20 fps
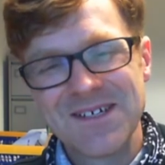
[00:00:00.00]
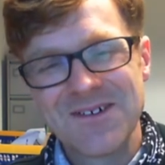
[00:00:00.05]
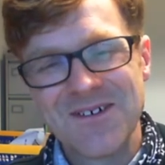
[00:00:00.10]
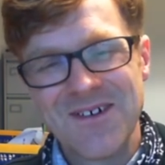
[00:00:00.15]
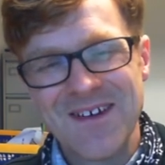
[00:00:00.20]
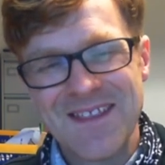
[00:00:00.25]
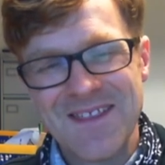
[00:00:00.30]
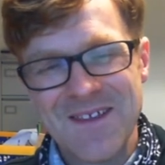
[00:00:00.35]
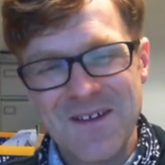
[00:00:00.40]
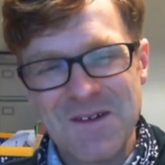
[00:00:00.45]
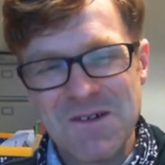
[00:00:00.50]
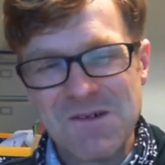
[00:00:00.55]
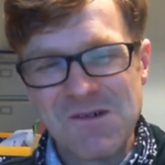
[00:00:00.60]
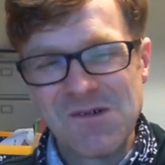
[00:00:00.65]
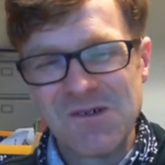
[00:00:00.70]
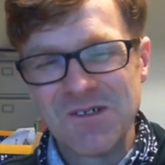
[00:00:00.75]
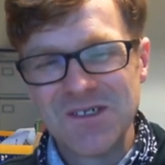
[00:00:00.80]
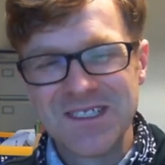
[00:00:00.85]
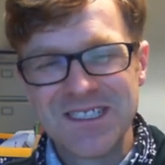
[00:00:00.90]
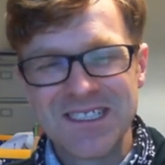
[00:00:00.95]
on in the
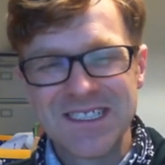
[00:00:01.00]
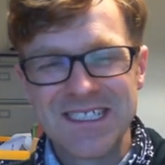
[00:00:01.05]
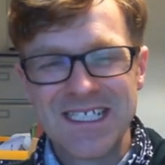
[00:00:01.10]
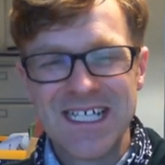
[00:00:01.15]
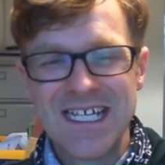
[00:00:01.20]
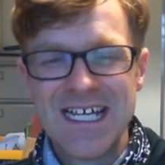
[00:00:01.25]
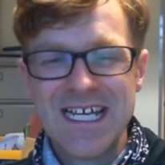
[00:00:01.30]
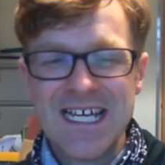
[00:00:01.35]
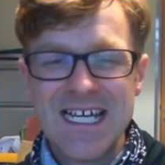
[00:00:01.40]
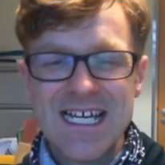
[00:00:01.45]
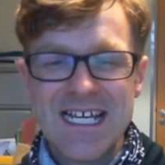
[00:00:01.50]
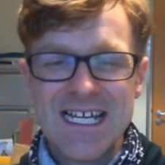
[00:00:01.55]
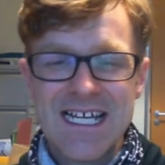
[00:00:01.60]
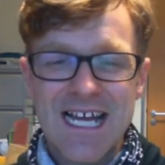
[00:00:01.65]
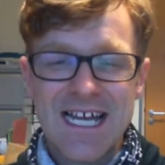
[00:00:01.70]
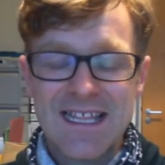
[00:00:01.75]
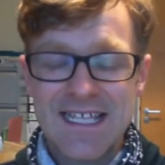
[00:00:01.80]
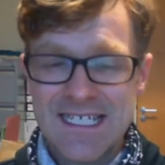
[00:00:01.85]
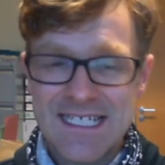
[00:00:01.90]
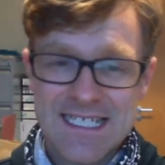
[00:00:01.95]
course.
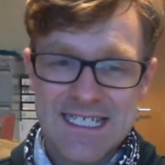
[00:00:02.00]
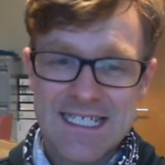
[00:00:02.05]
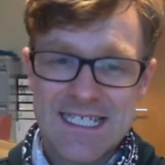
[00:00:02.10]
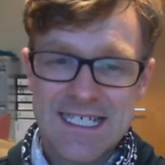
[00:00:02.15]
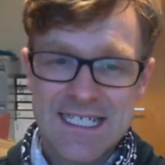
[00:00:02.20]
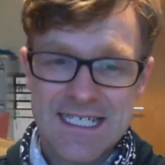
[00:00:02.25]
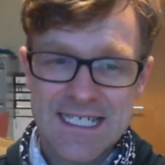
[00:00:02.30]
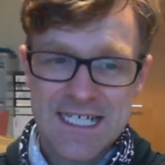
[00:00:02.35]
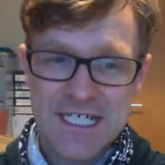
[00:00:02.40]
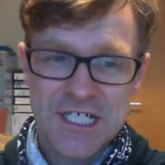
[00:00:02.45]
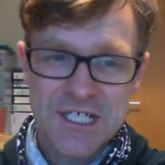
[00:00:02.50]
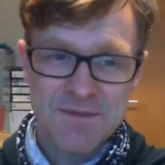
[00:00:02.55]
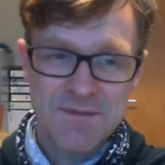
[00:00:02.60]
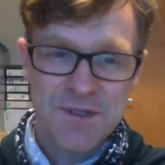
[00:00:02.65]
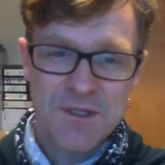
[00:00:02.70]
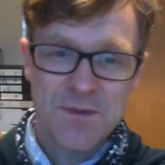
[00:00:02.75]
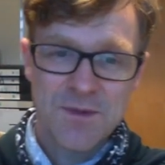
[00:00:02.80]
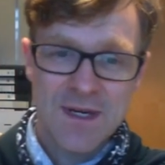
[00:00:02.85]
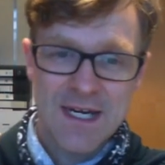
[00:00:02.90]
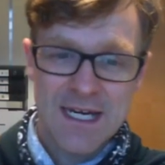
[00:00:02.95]
And this is the distinction
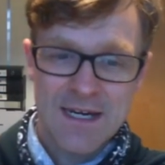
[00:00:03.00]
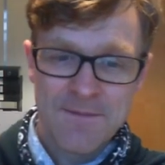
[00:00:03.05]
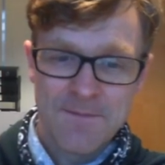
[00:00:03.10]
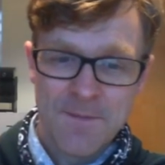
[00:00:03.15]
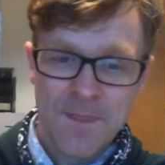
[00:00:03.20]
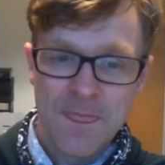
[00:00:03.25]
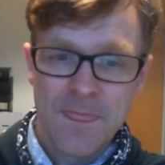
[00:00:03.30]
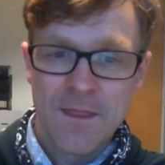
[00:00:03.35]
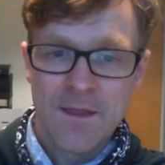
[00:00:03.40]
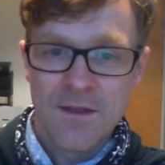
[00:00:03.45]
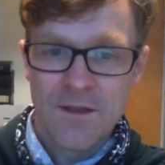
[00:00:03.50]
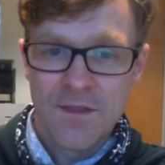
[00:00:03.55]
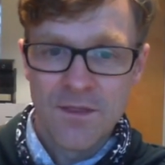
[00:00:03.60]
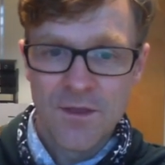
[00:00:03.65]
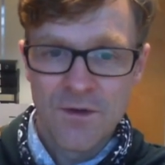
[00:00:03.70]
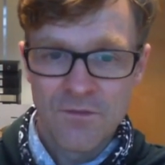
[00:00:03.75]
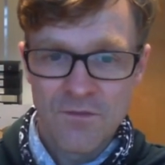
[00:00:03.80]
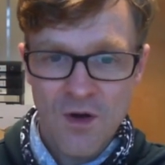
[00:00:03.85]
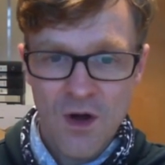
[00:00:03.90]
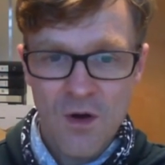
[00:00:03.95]
between
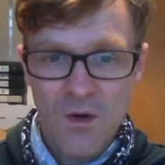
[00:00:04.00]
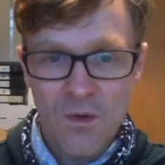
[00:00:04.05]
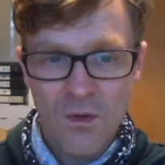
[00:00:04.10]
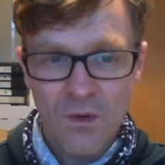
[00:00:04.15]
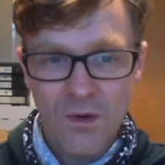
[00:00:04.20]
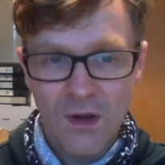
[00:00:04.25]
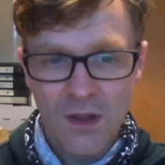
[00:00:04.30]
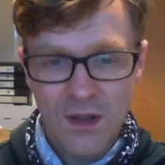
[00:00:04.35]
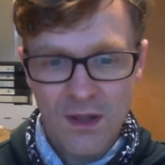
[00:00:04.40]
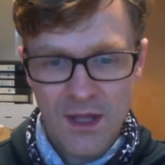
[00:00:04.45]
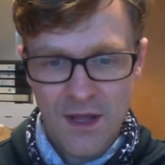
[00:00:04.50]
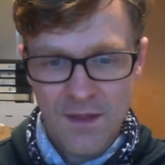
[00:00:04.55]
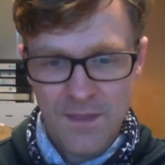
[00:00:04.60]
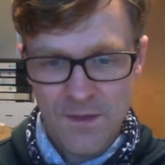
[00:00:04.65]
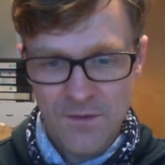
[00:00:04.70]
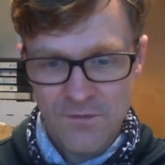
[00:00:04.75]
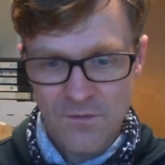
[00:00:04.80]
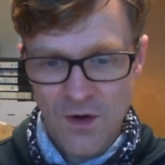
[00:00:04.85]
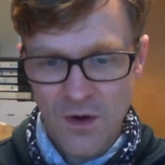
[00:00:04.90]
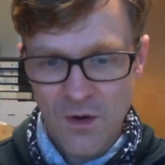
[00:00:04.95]
the role and the
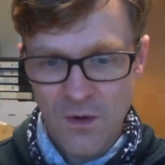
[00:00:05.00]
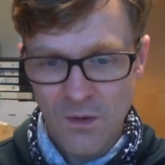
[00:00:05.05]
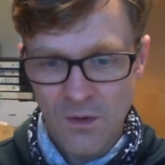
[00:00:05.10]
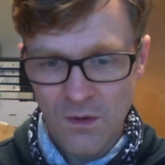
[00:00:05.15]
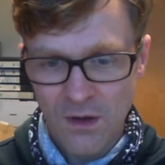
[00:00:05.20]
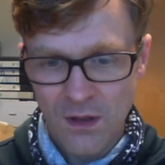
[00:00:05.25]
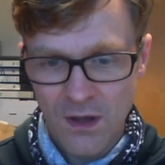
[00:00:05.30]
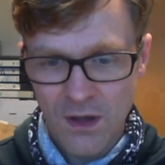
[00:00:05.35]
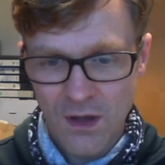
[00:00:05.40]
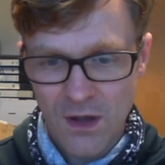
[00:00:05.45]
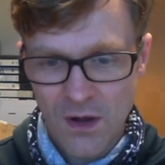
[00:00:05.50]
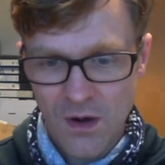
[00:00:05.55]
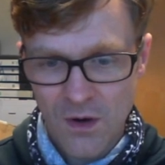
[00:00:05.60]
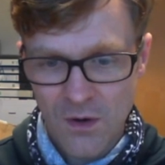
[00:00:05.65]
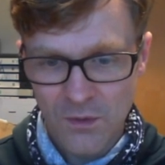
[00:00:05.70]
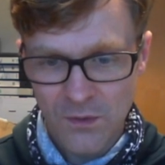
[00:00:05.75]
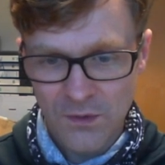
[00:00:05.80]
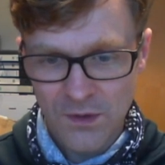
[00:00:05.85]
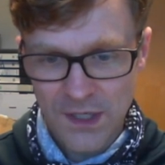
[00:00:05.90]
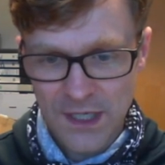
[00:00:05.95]
role
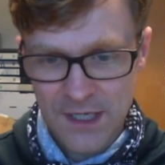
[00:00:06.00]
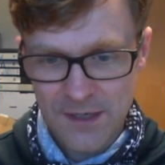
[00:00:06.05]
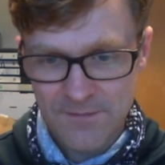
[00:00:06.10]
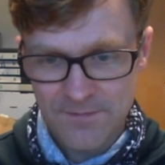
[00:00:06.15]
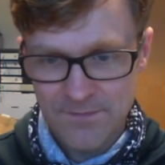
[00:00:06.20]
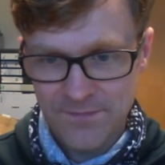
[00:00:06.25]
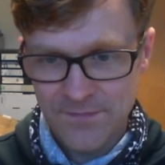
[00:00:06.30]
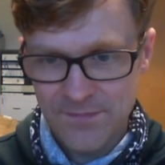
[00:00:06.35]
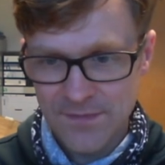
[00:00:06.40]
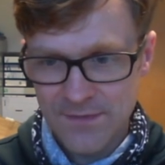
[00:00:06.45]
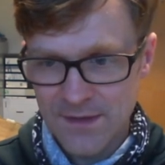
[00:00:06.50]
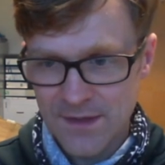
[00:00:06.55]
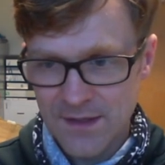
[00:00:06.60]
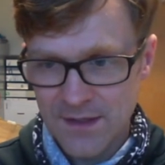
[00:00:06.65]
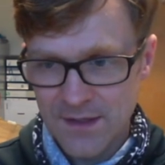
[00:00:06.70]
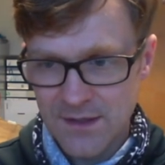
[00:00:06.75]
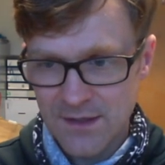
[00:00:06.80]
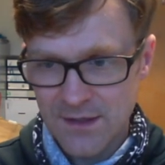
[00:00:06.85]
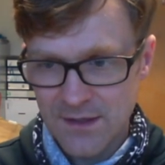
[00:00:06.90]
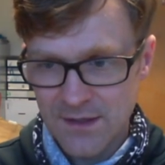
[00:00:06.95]
holder.
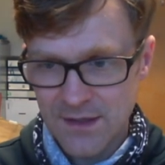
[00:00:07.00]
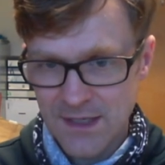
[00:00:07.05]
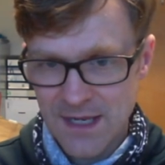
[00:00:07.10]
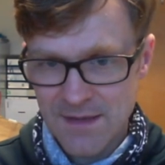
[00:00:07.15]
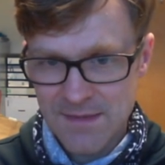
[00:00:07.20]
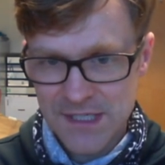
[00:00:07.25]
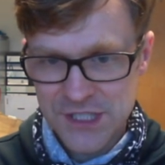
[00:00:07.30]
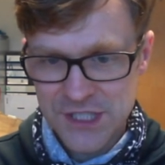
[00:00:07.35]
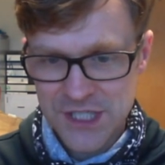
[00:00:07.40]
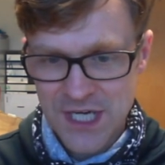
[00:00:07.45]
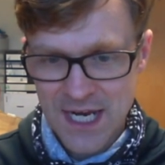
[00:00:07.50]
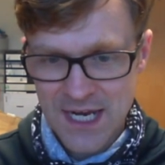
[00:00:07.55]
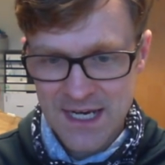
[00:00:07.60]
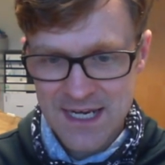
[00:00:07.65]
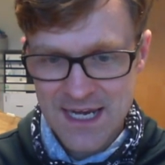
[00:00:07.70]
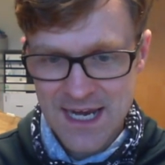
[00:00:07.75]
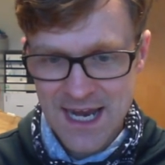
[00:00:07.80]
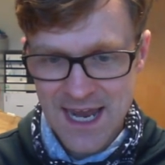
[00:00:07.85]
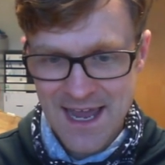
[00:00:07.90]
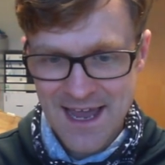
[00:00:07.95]
Let me check.
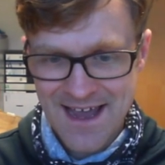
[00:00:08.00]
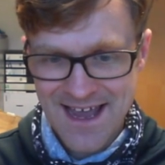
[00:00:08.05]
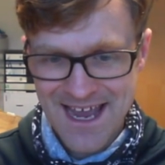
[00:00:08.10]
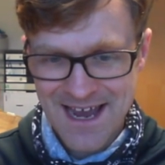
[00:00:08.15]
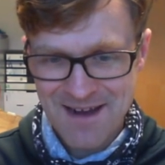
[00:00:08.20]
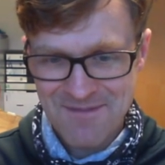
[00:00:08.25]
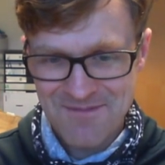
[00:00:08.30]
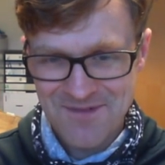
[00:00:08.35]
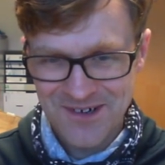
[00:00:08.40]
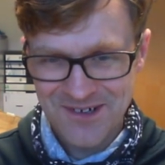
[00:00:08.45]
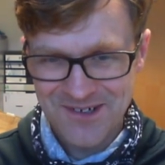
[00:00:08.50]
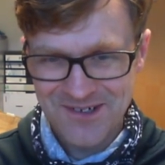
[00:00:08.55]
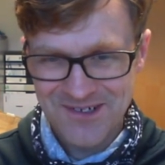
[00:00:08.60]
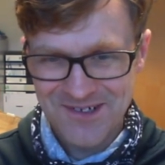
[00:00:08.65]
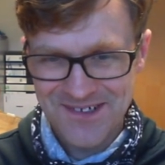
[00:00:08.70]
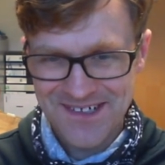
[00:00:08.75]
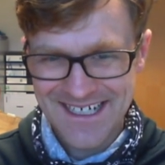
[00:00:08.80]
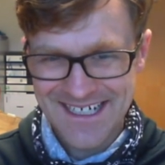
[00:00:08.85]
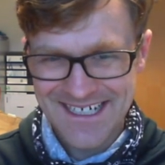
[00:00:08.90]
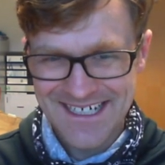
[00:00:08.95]
Yeah, I am
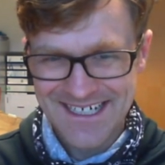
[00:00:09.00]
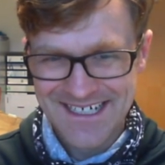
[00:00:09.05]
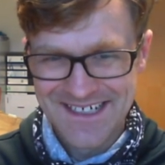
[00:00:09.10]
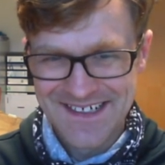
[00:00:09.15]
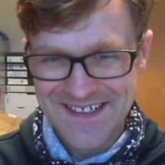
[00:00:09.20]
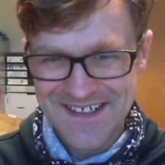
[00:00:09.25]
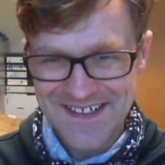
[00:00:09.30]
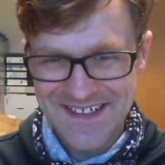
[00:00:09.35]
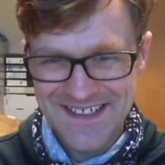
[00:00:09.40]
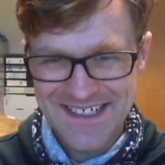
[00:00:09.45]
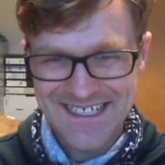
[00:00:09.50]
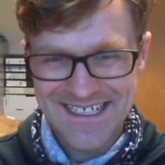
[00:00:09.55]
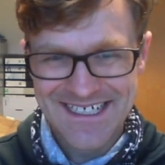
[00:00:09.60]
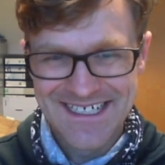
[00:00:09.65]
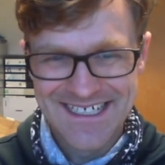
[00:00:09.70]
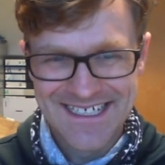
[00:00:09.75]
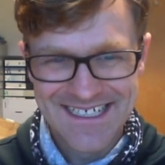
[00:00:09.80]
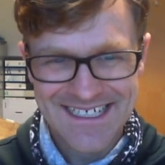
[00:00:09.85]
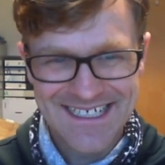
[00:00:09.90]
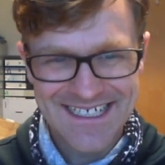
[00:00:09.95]
recording. Good.
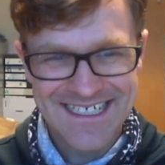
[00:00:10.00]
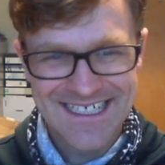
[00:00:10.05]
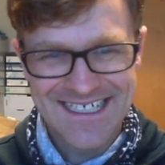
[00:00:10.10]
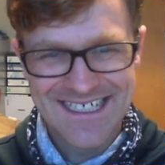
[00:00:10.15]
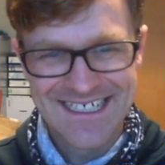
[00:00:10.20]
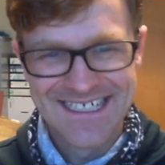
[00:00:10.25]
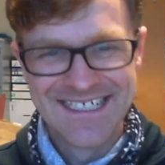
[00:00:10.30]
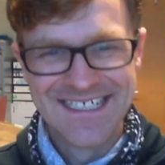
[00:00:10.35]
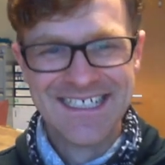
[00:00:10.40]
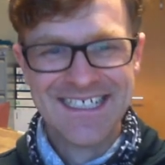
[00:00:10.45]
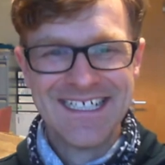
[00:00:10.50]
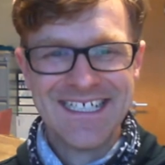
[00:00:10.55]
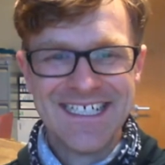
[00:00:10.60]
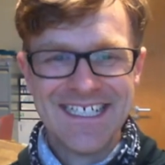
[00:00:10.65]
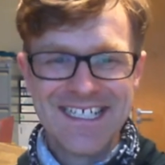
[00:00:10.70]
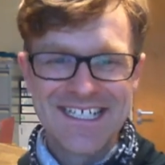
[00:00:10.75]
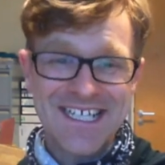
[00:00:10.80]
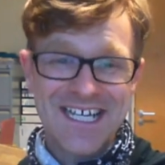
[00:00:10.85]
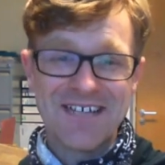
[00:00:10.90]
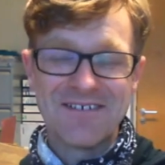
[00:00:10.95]

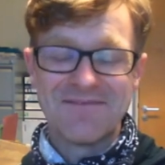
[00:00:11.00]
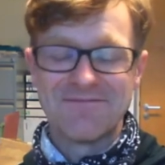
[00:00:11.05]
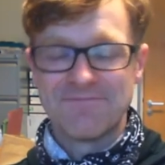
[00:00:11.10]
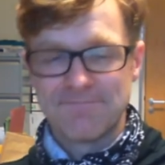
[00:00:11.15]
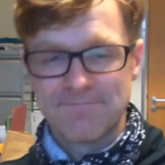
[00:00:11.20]
So,